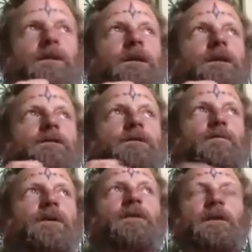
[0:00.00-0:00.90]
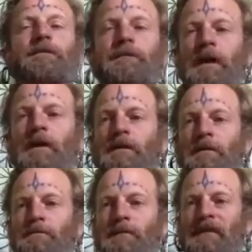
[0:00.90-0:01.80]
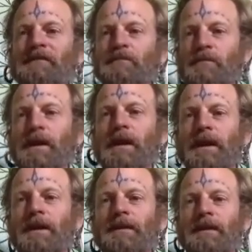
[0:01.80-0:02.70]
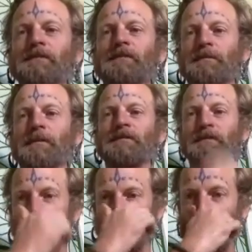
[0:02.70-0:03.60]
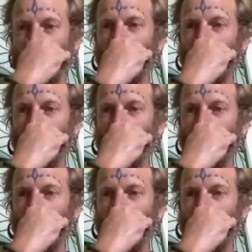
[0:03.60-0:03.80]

the river to flow the best way that it's supposed to flow,